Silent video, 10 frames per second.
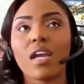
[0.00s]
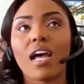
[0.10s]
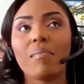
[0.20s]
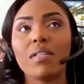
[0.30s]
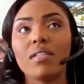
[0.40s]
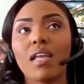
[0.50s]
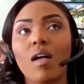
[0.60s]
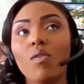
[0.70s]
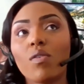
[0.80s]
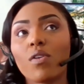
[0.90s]
I'm in
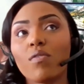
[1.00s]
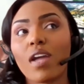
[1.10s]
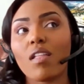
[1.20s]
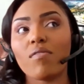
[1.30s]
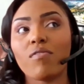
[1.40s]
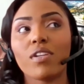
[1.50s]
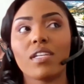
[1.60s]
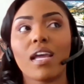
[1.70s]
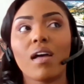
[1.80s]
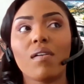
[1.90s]
Oak Grove,
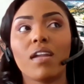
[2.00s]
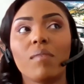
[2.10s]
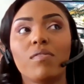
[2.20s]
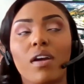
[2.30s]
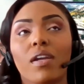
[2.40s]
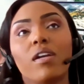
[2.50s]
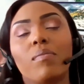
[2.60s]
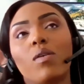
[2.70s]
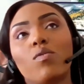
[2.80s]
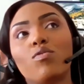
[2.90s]
California now, and I moved out here
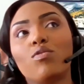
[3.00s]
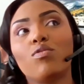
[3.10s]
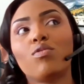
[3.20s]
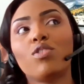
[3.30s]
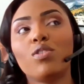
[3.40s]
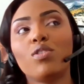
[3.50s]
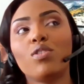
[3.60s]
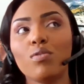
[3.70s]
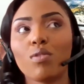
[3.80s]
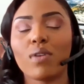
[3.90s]
about
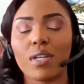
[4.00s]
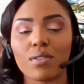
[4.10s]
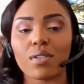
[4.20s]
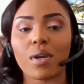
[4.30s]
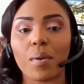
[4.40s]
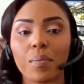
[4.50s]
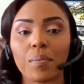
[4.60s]
2-3 years ago.